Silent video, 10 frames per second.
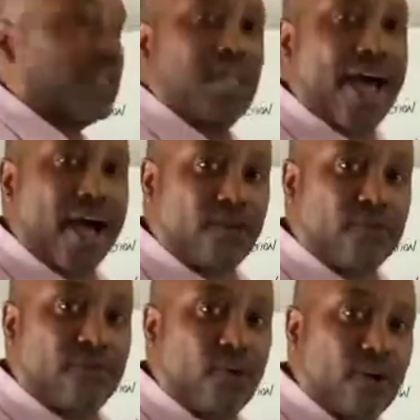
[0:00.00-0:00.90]
allows
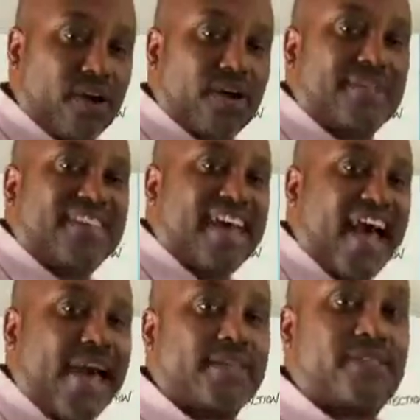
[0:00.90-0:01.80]
for
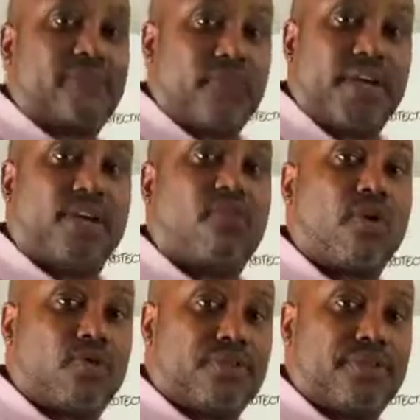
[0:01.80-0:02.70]
tax-free
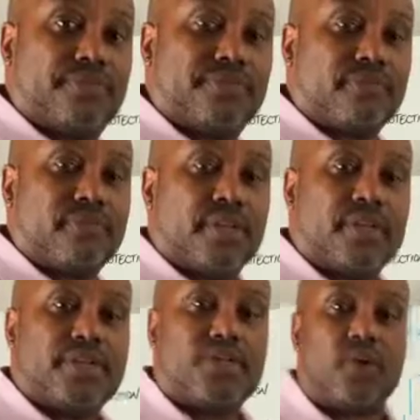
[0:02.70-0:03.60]
growth.
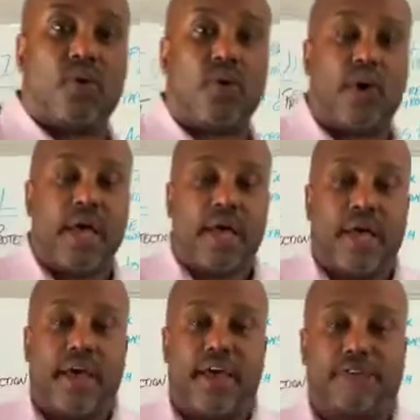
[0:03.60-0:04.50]
So
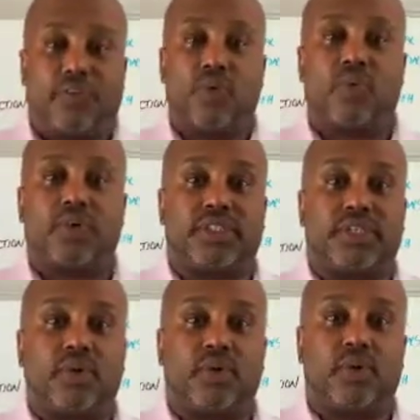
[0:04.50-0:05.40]
if you were
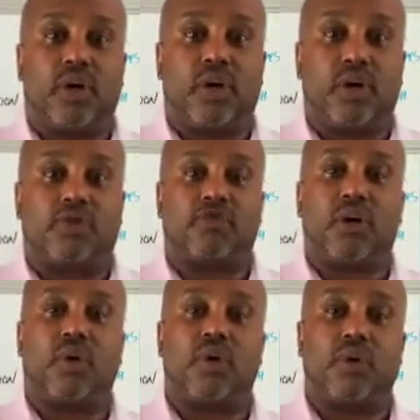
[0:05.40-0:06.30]
to
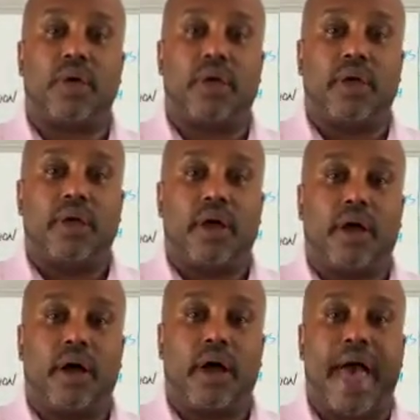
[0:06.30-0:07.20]
grow
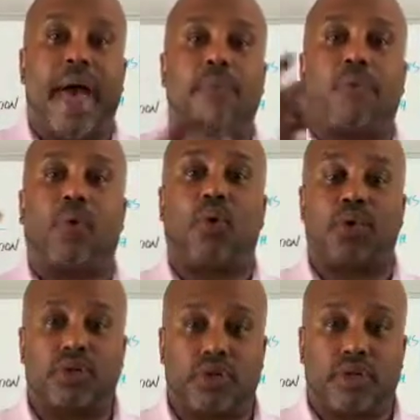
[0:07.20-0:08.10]
an apple
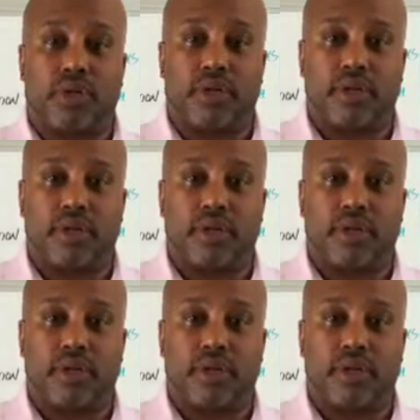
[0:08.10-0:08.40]
orchard